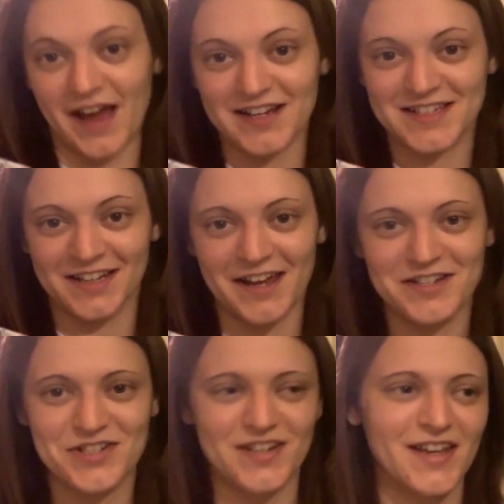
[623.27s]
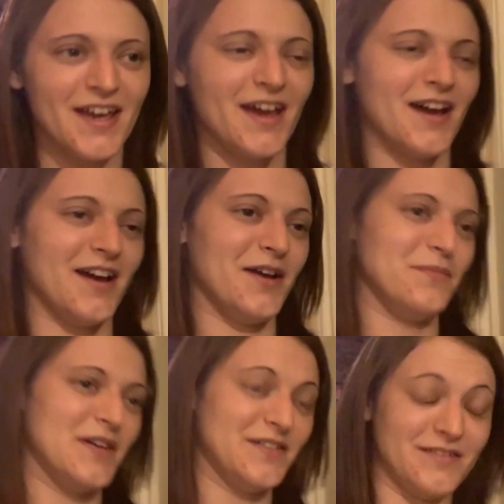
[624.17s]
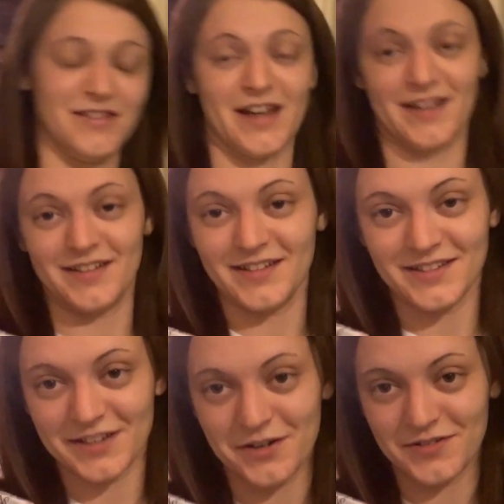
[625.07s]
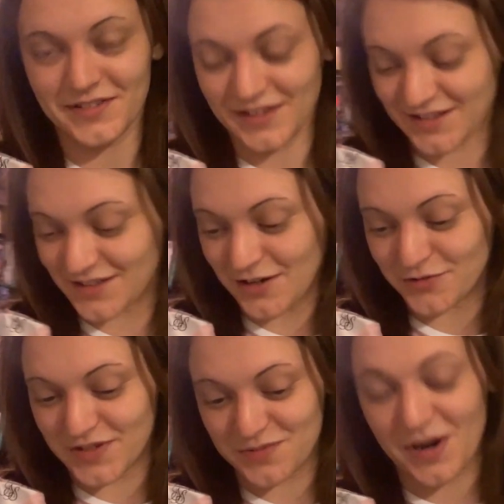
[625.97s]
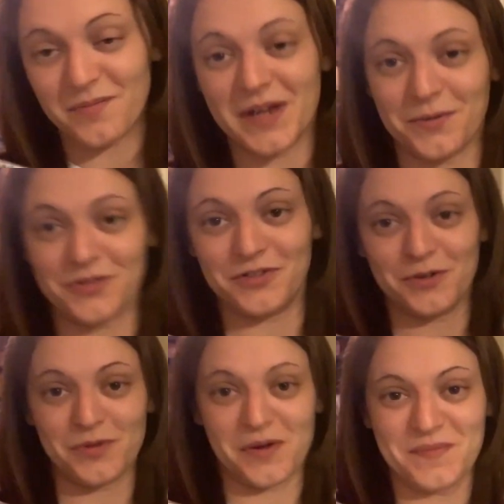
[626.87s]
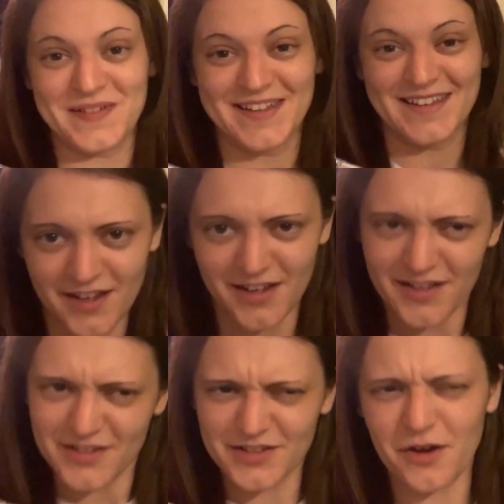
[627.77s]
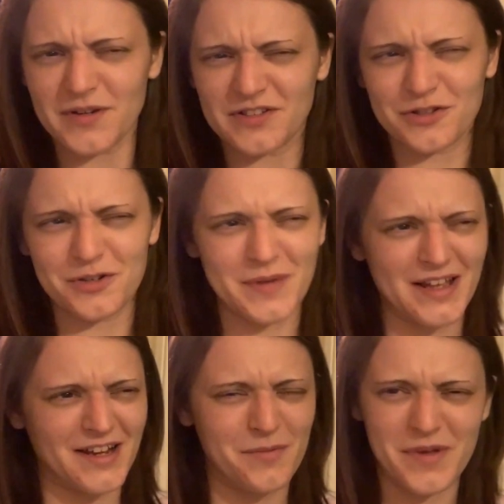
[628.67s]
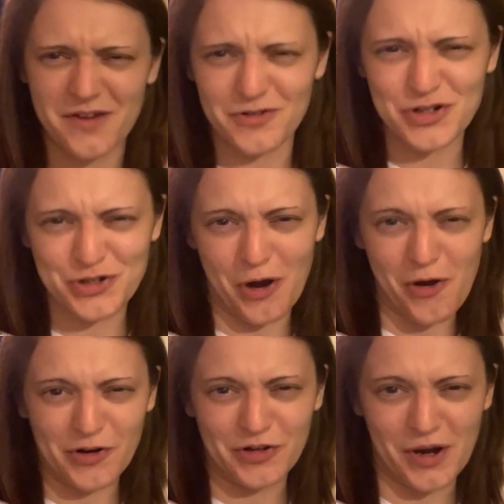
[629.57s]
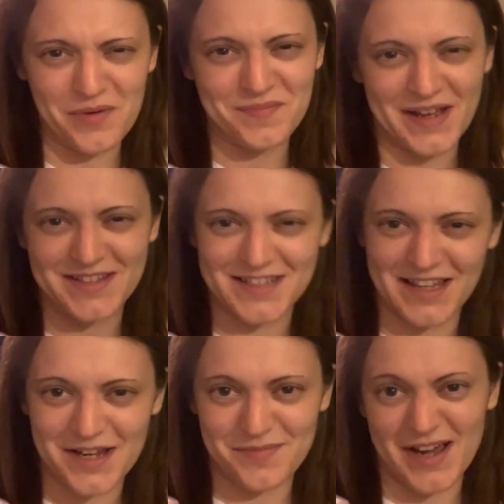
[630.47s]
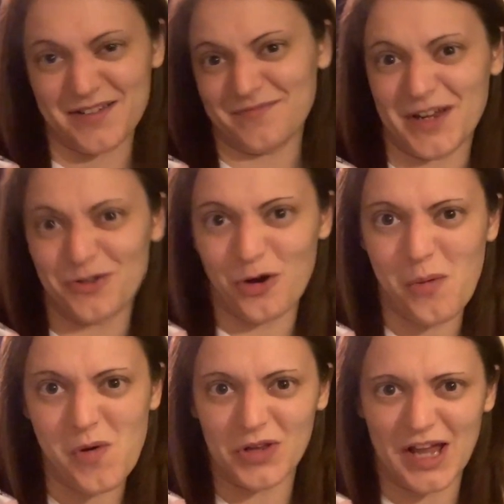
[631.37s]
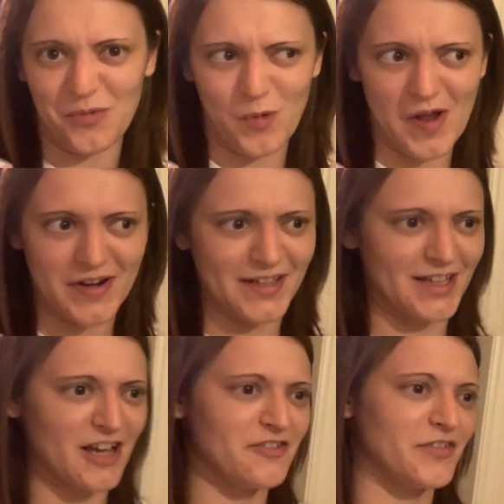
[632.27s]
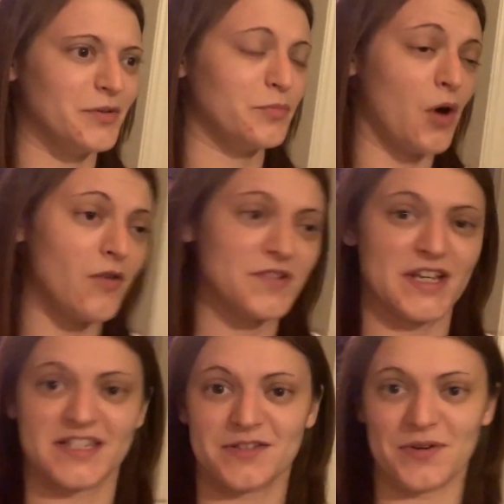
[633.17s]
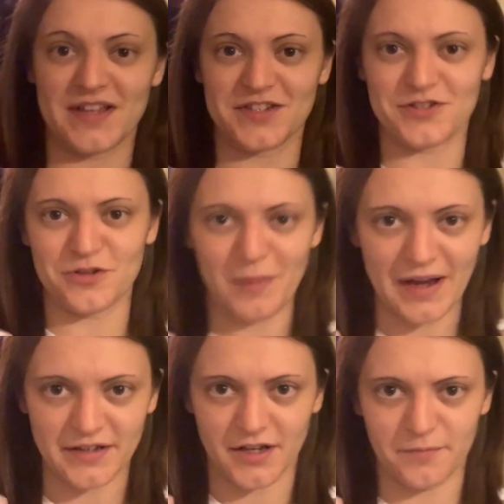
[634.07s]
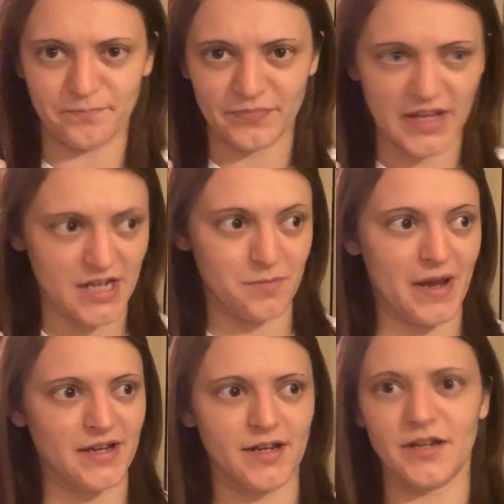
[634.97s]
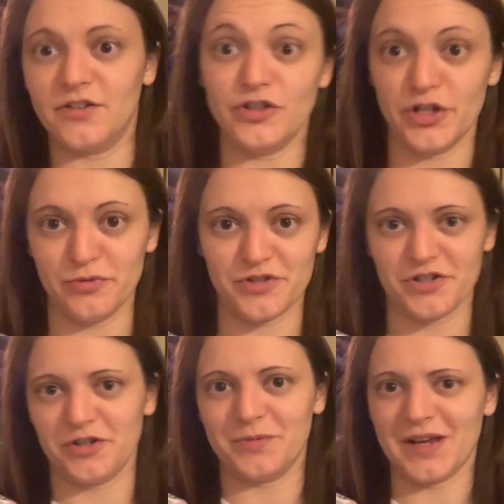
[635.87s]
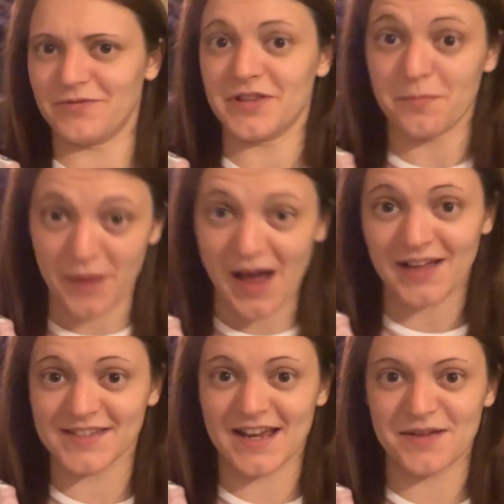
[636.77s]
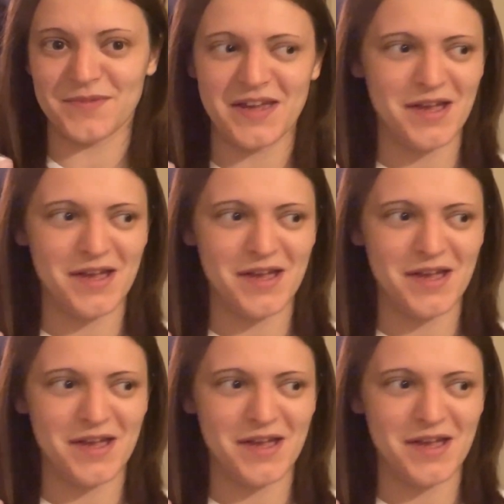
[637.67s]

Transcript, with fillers: isolation. Um, and yeah, so that's the only reason why I've been able to do them. So it's going to be like a bit of a shock going back to like my, my normal like working life. Uh, but obviously I still get to do my um, eBaying and YouTube and everything part time.